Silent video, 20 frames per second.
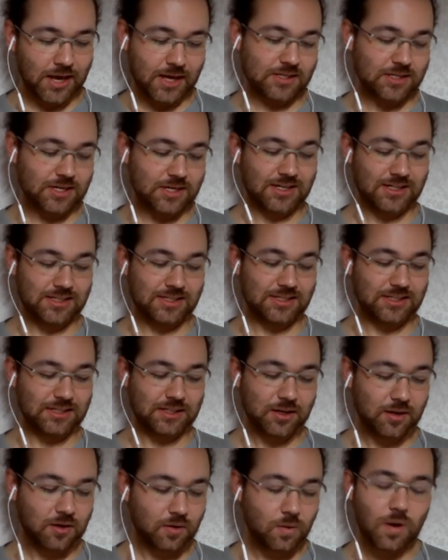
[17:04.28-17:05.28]
add a
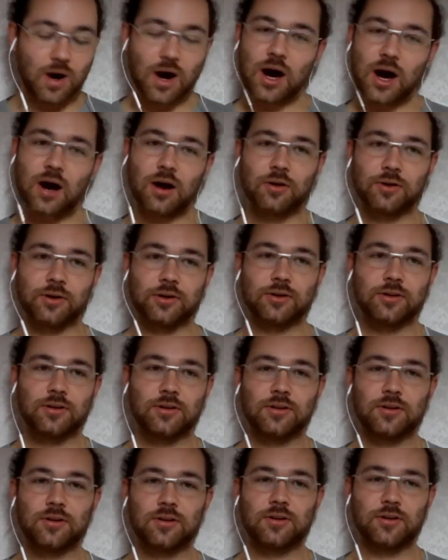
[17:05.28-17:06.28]
single hour
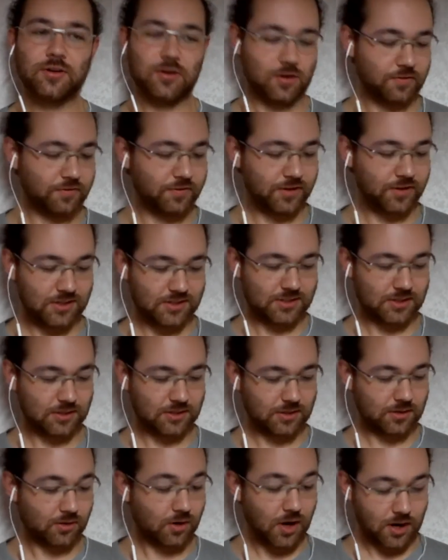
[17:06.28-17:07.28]
of his
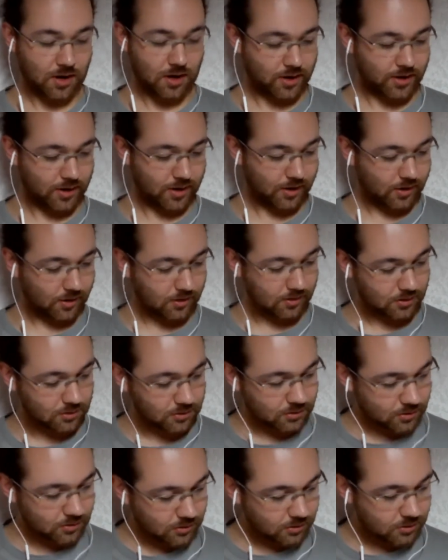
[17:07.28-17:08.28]

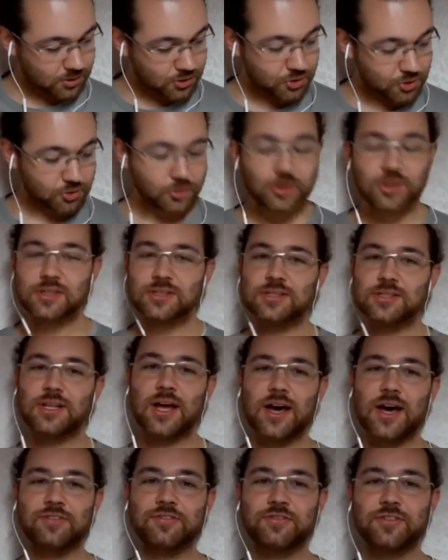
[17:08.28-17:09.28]
to his
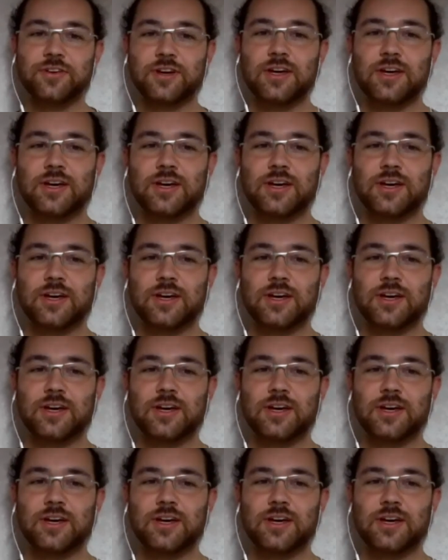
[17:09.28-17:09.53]
life?